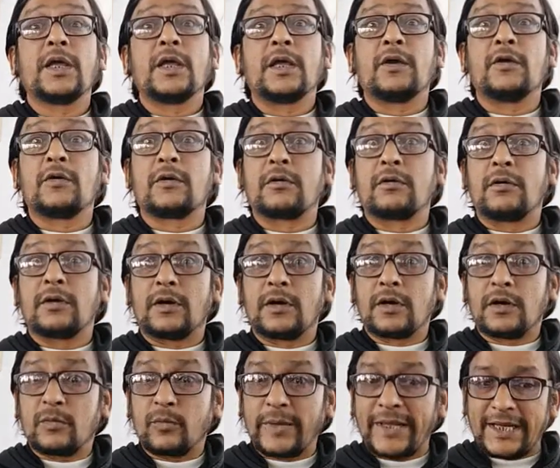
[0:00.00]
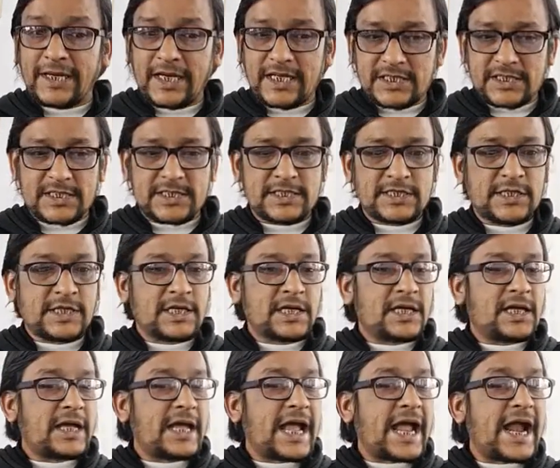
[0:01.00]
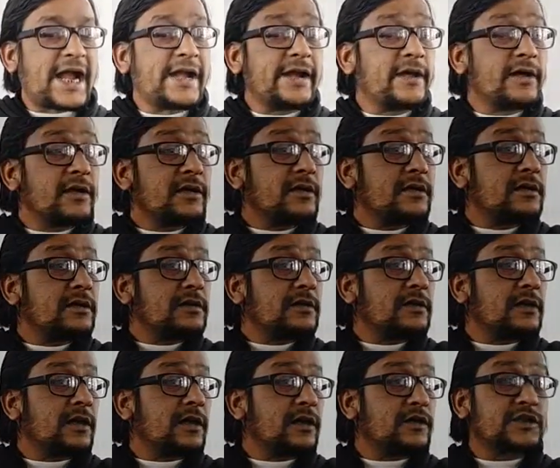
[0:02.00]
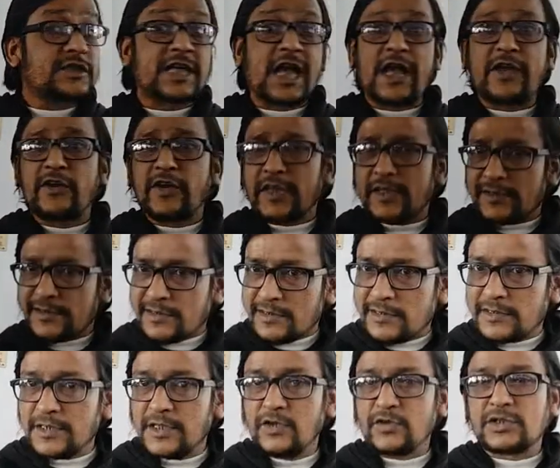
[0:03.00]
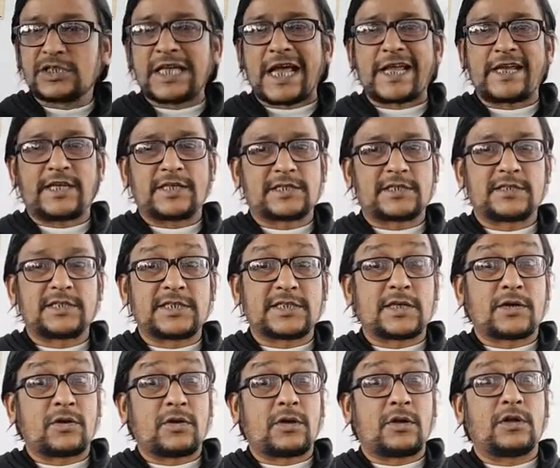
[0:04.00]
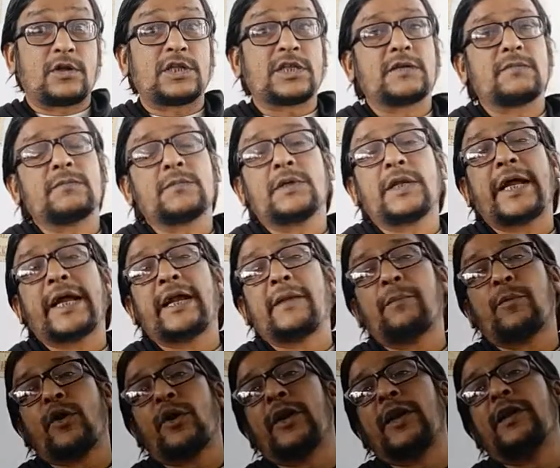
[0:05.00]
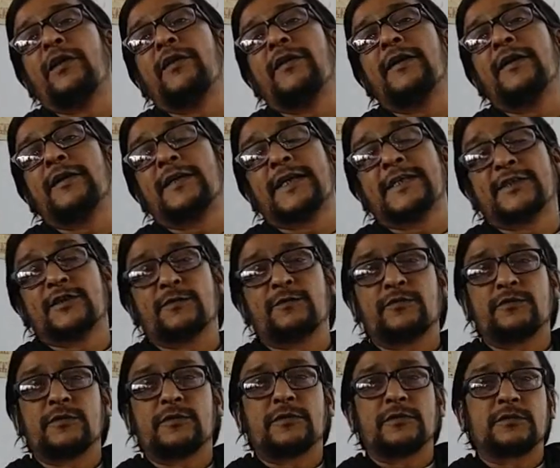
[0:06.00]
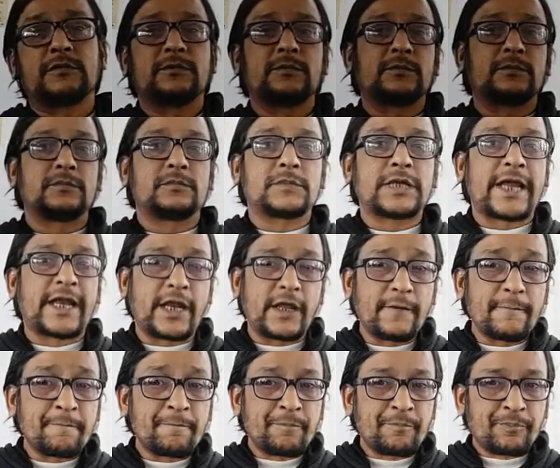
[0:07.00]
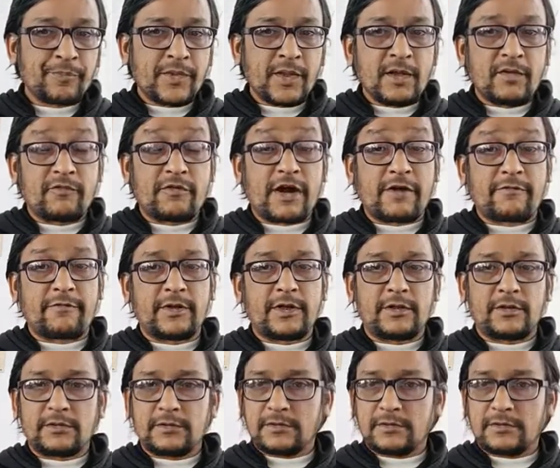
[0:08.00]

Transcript: your weaknesses, and shyness, these are all the negative point in case of any verbal